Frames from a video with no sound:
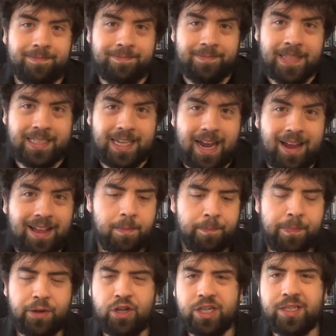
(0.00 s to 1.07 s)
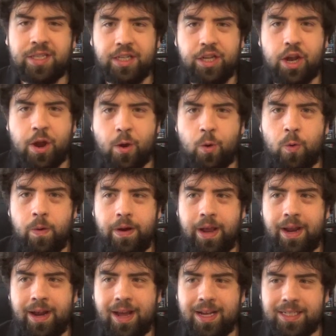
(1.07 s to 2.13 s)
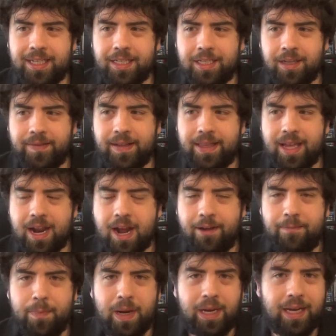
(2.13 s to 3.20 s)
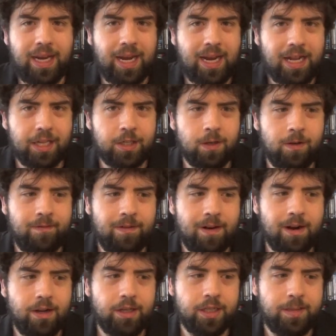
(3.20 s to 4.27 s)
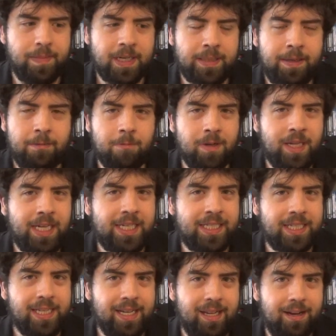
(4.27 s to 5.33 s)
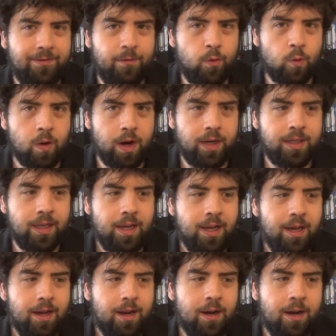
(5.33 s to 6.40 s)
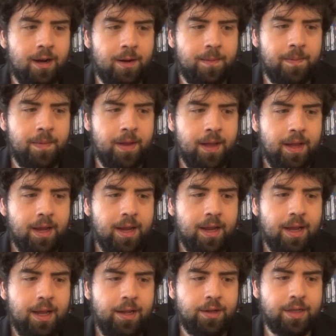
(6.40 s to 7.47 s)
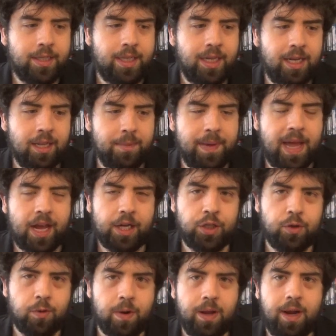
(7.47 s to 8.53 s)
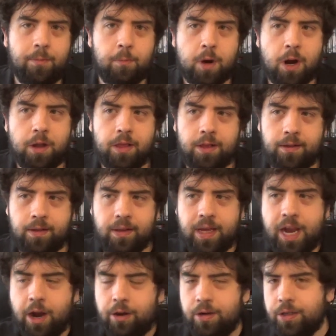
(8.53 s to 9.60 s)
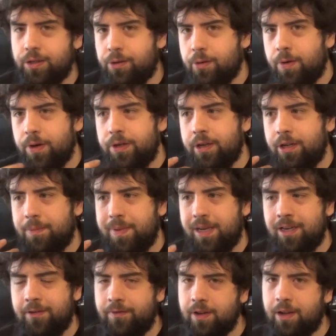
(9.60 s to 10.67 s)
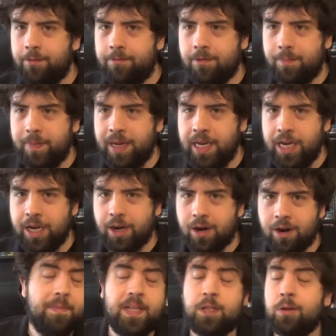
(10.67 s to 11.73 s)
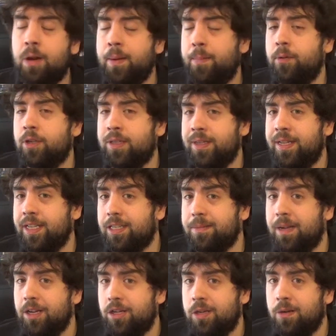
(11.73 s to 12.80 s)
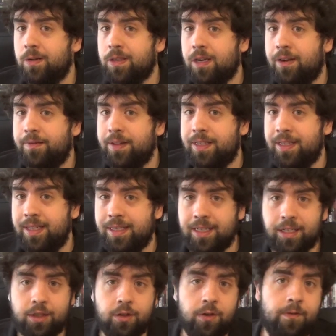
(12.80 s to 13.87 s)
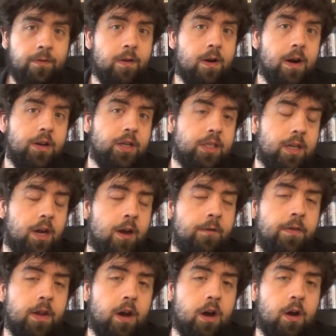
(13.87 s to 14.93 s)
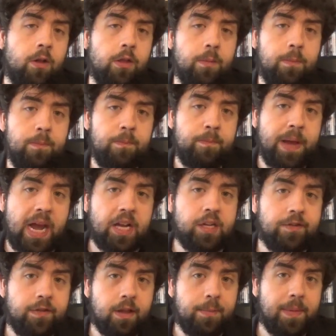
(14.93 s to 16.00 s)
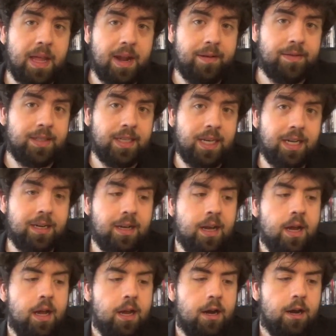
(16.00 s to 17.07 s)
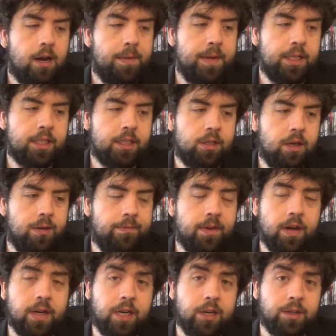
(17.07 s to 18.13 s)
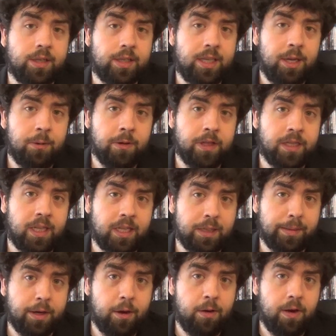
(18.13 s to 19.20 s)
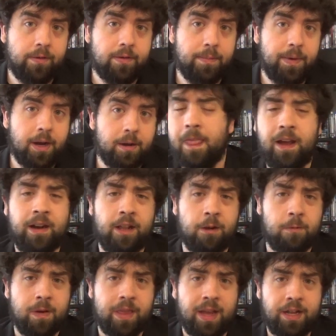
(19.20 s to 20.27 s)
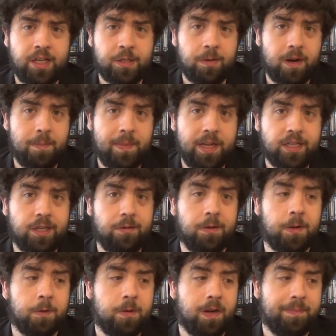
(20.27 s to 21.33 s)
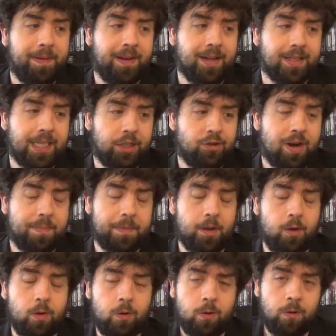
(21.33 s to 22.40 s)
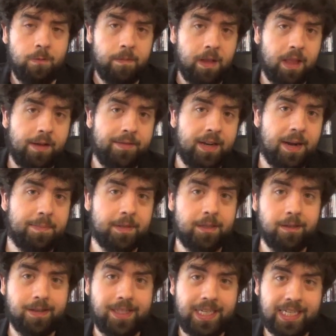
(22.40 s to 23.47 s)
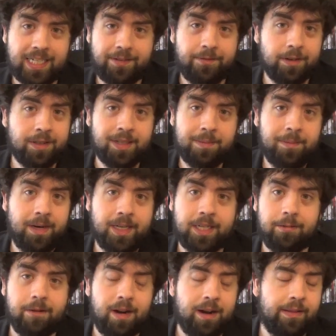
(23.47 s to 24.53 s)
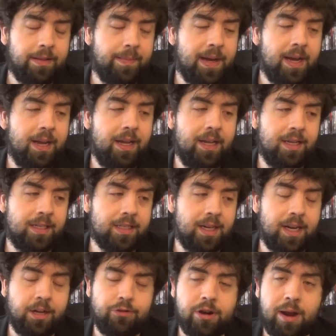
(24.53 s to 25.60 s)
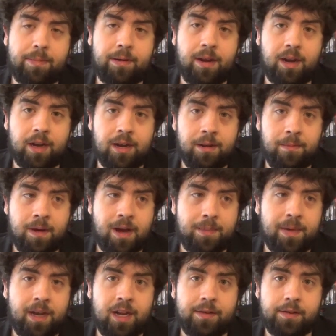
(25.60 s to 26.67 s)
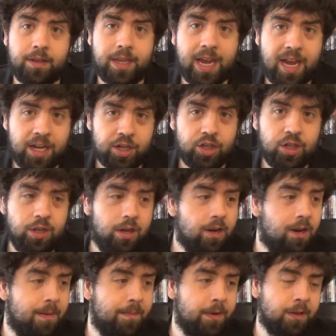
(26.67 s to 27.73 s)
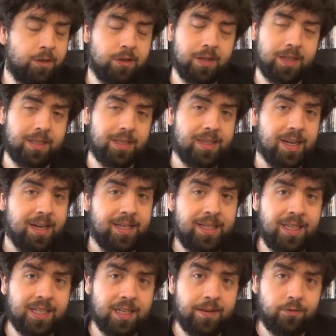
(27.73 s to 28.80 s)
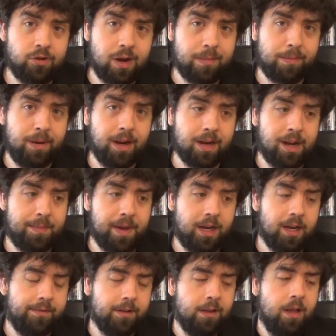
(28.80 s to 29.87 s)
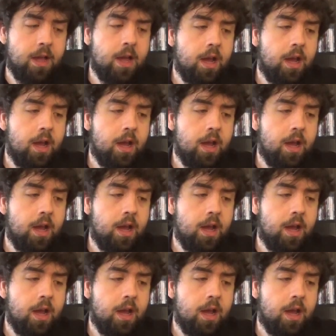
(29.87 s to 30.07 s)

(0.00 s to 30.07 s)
This guy. But just the tone and essence of it that I've been getting so far just makes me really excited for it. and just seeing the backstory and where the characters are going to end up being developed from here. It's one of my most anticipated shows of the season so far, just of the all the batch of them that I've seen. And so I'm very curious to see where this ends up going from here. Another one that I just want to mention real quick, because it dropped the whole 11 episode season for some reason right off the bat, is Dropkick on My Devil Dash, which is the second season of Dropkick on My Devil.